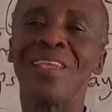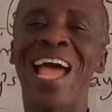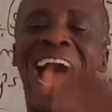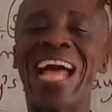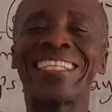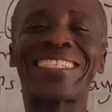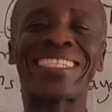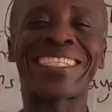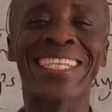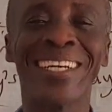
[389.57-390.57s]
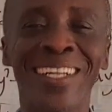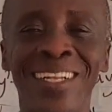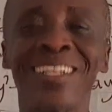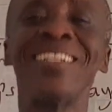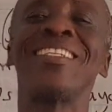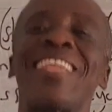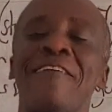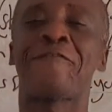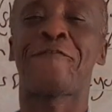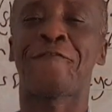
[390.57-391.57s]
until
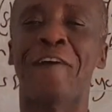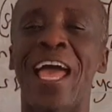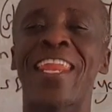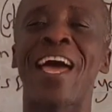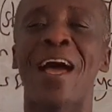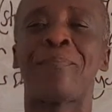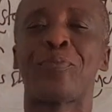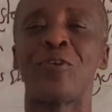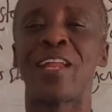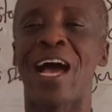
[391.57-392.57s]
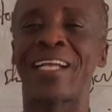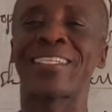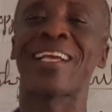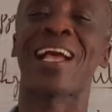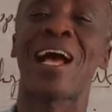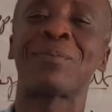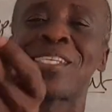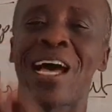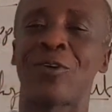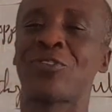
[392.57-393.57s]
the final product
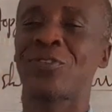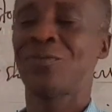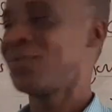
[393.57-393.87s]
comes out.